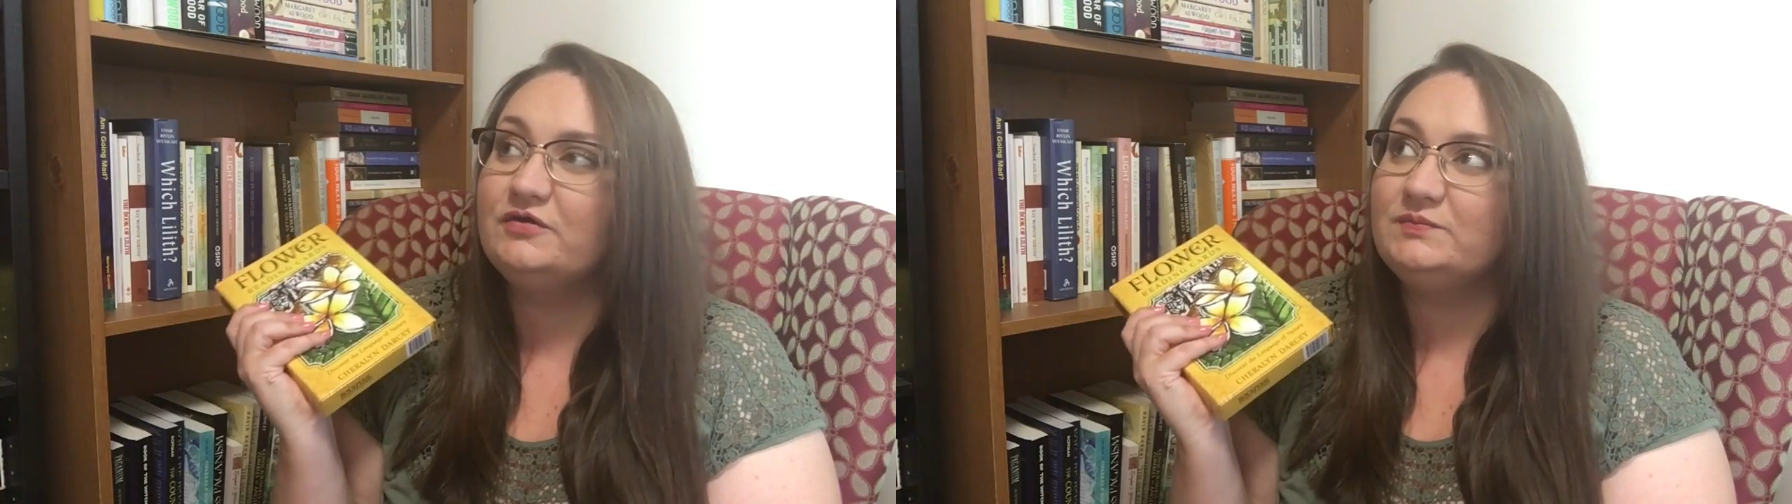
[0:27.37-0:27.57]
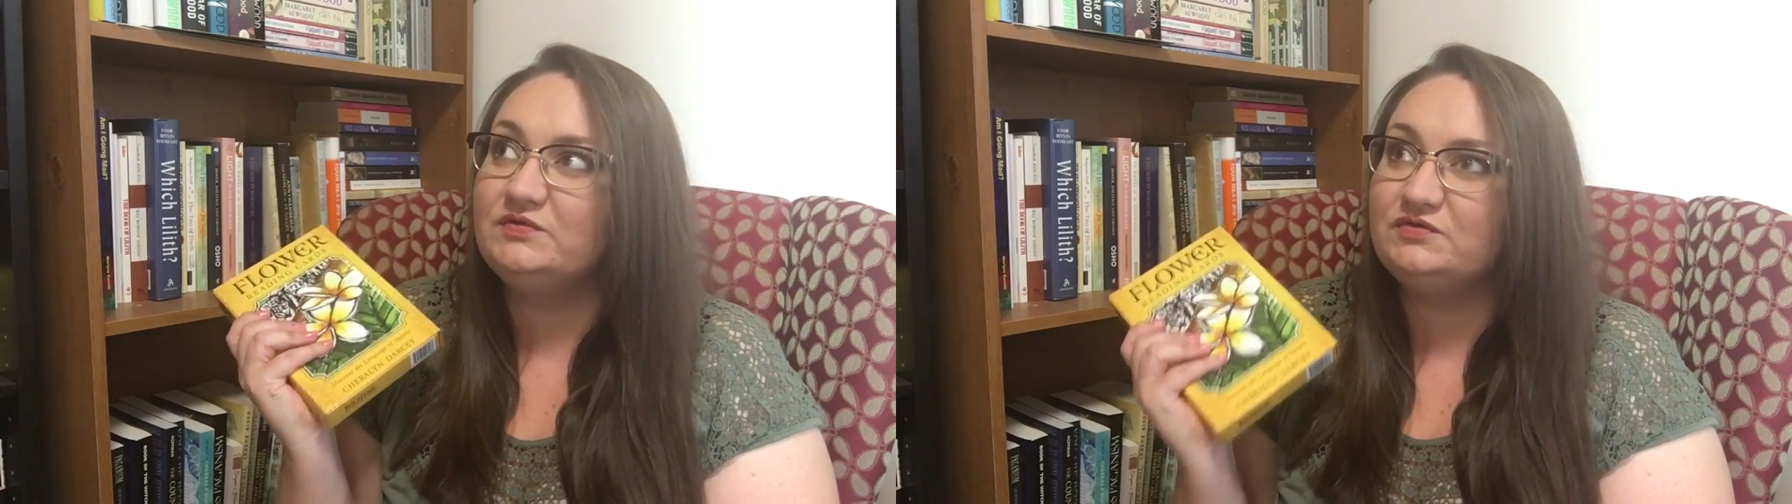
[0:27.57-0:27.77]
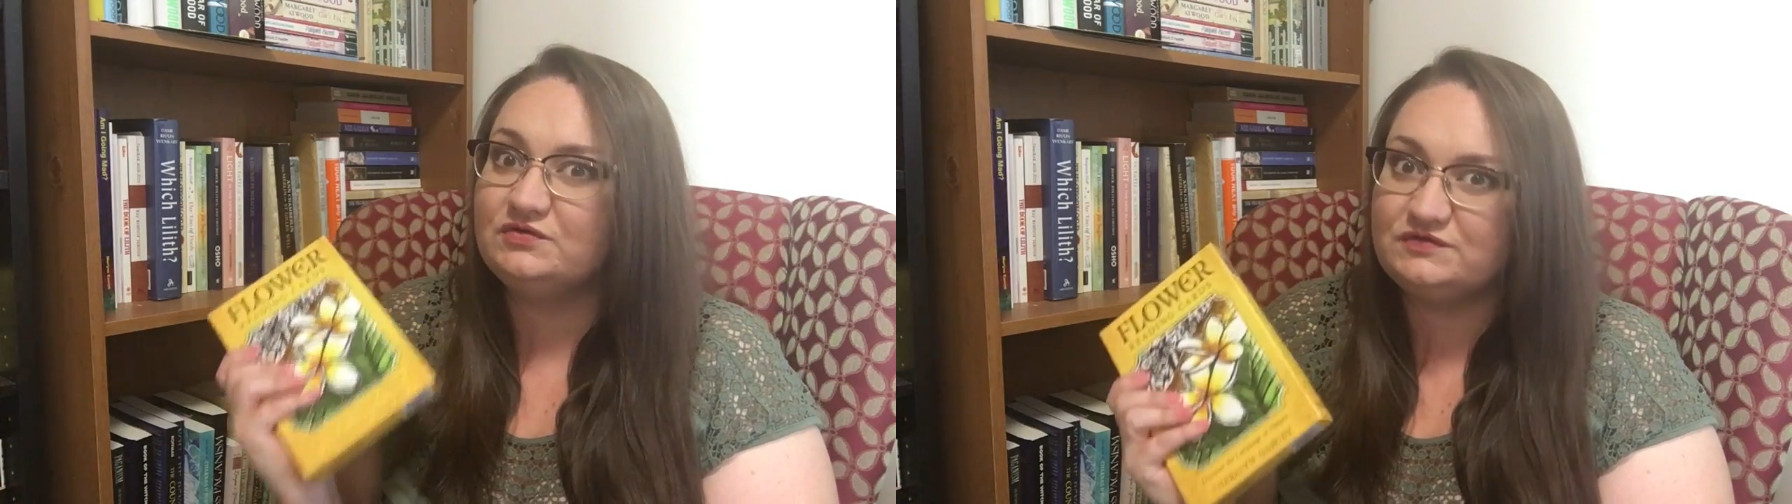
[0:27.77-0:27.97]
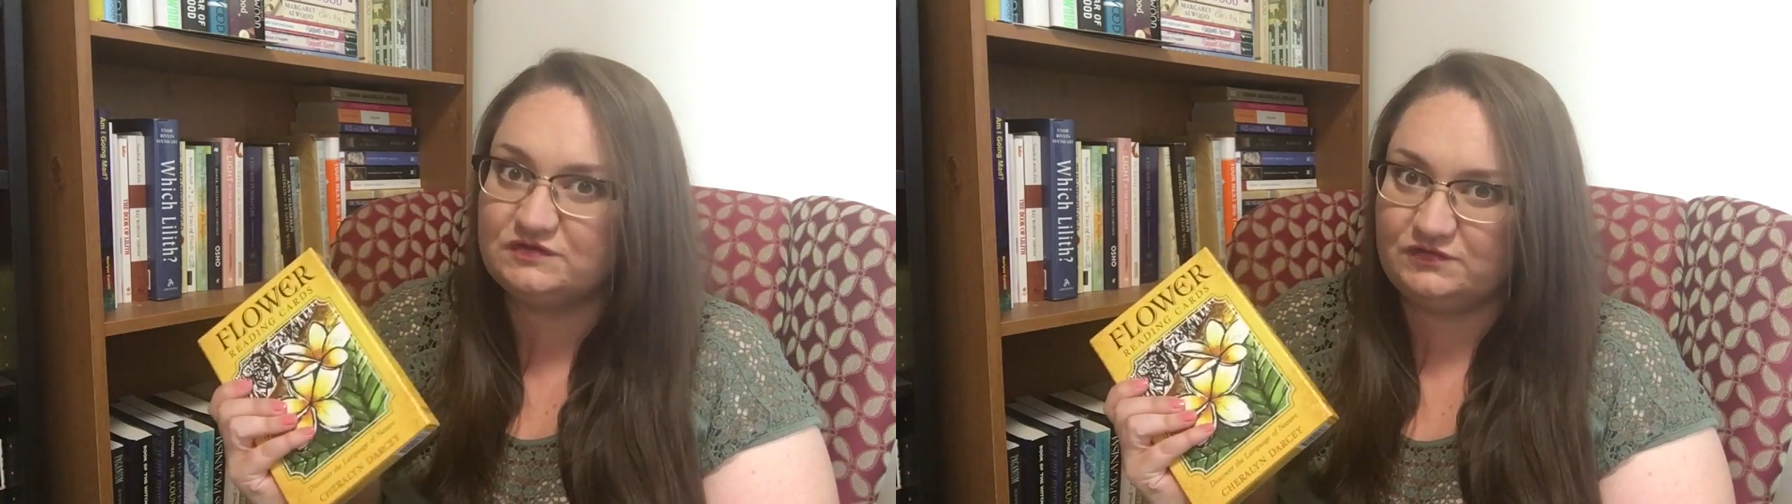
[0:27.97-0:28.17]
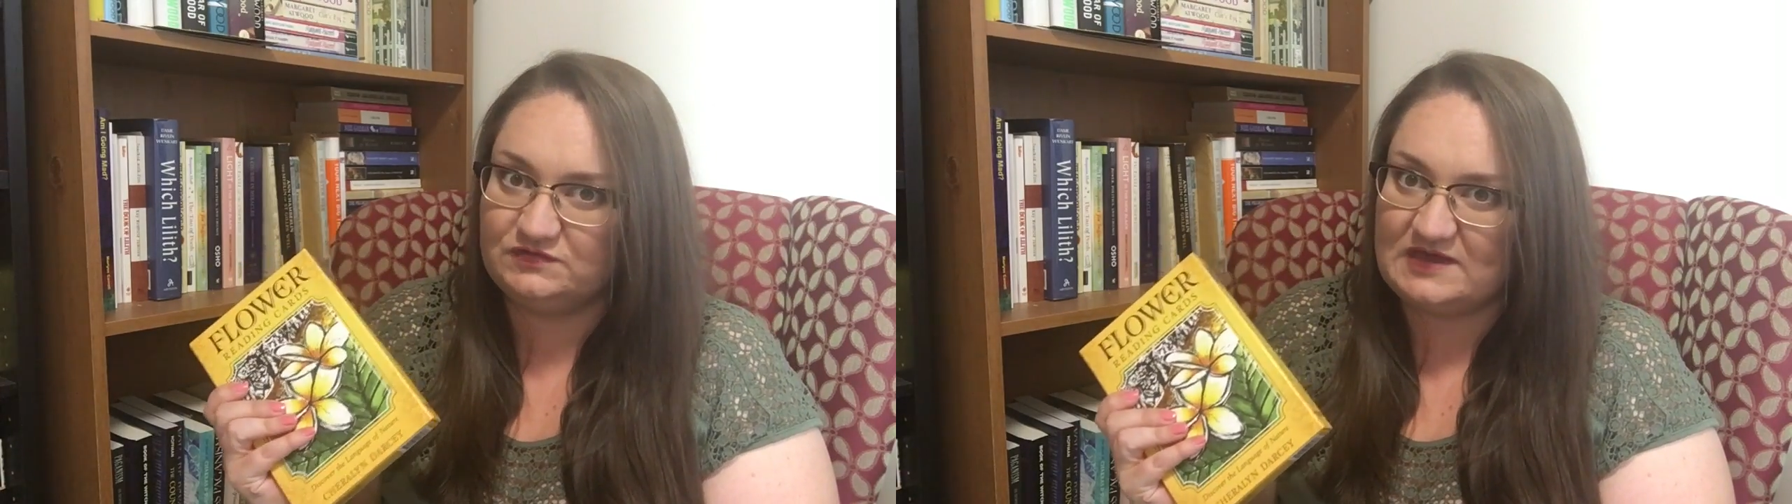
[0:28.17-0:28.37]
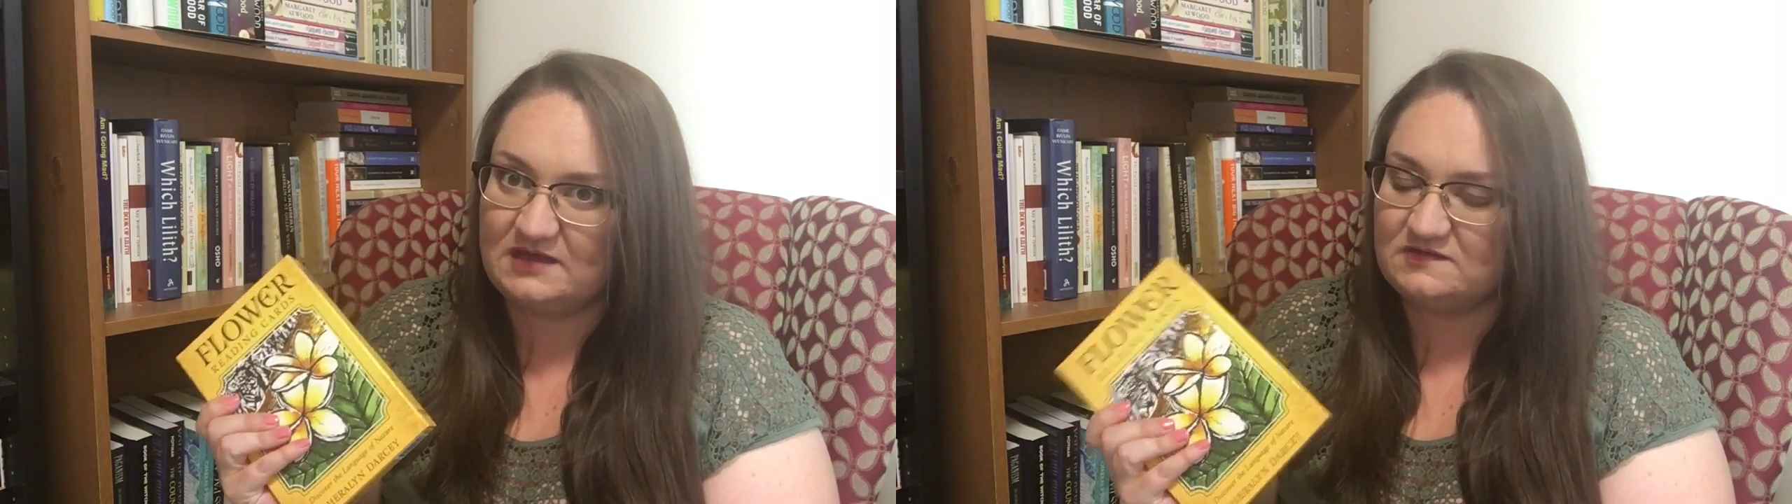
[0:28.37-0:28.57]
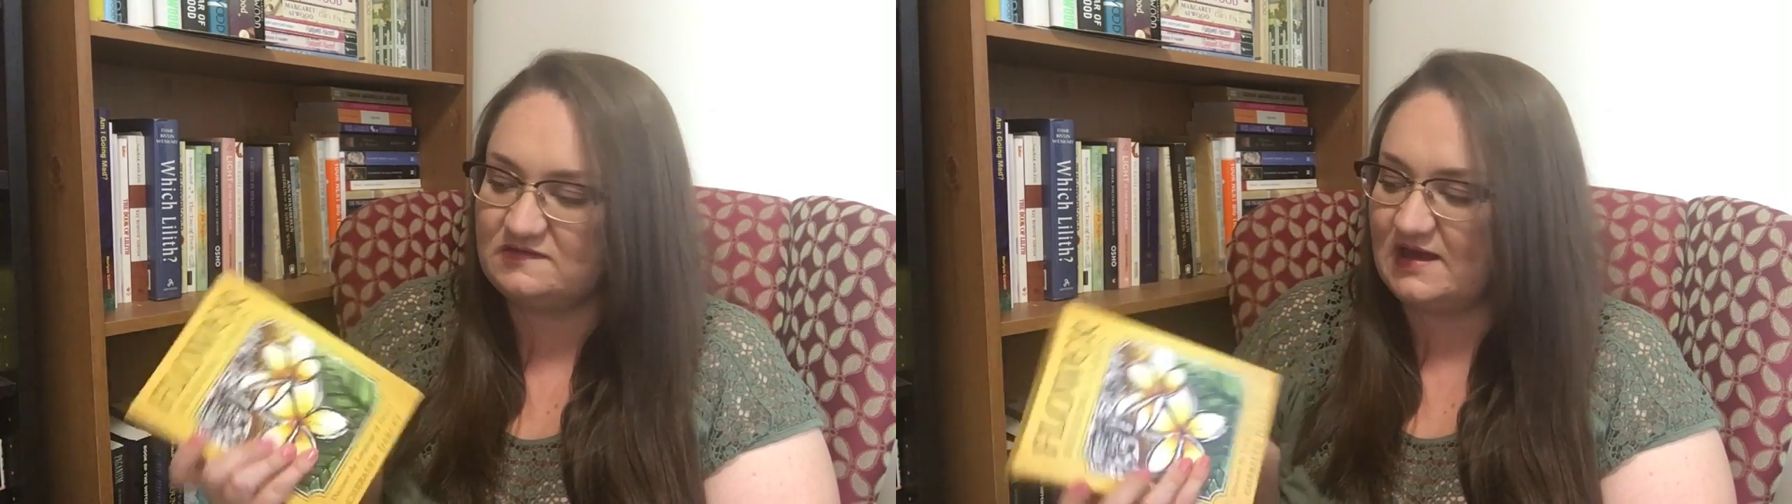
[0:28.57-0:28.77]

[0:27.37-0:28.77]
beautiful decks.